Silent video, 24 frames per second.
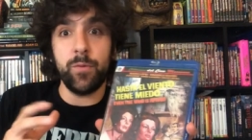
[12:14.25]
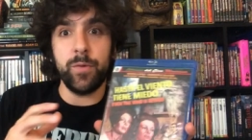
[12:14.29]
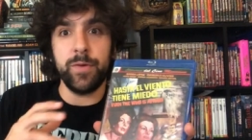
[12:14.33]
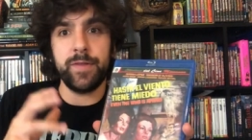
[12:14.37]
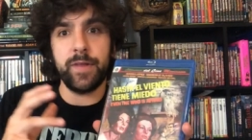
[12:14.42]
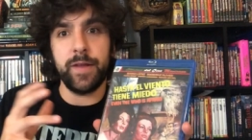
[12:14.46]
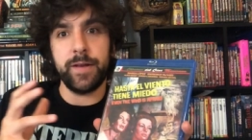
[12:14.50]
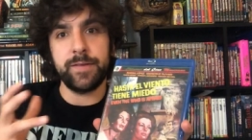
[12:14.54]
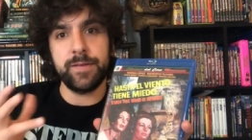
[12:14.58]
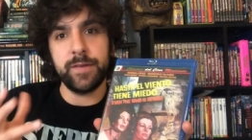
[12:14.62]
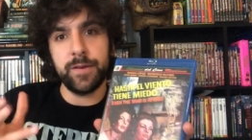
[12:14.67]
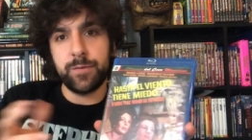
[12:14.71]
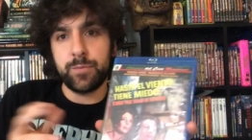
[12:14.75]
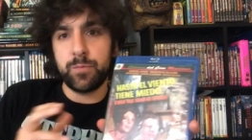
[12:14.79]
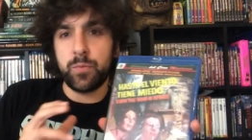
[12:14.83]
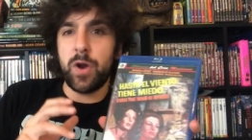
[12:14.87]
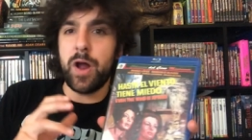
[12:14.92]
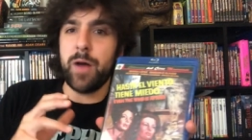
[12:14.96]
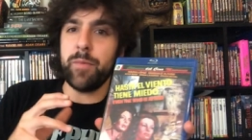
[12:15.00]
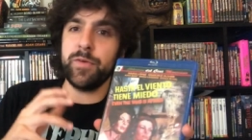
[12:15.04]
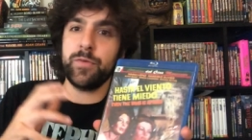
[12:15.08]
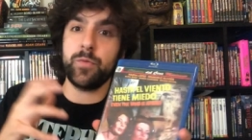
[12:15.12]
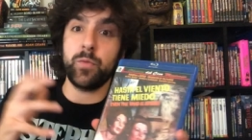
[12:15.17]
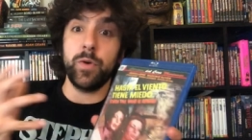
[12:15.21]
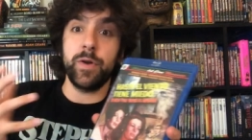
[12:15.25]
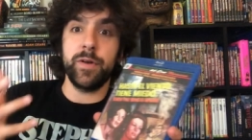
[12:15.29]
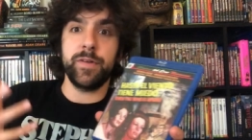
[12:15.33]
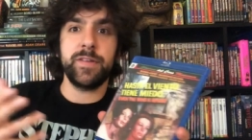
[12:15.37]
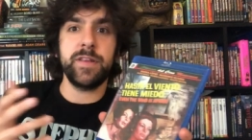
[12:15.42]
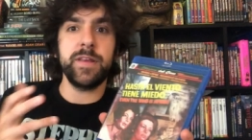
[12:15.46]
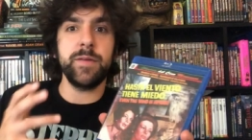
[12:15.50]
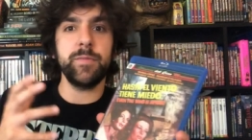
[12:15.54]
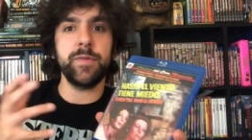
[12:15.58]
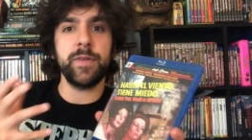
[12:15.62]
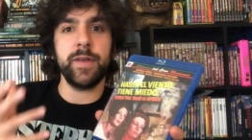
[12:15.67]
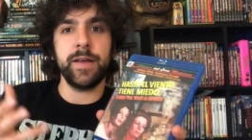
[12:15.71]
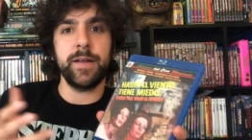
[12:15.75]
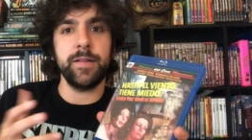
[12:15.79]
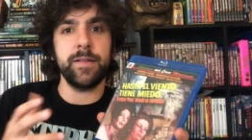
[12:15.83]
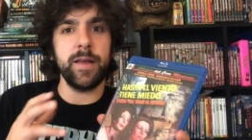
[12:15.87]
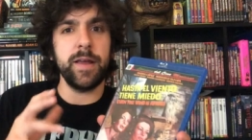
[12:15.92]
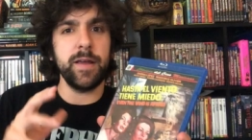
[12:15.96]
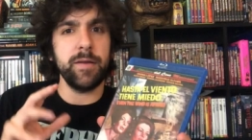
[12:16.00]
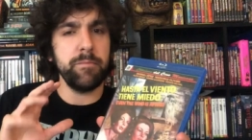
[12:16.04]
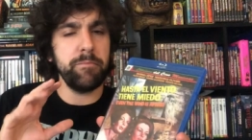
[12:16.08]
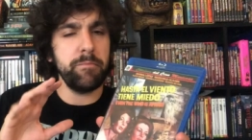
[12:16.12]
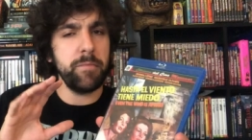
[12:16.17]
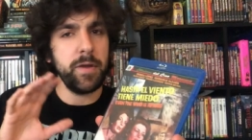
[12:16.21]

with like such promise, where it seems like it it,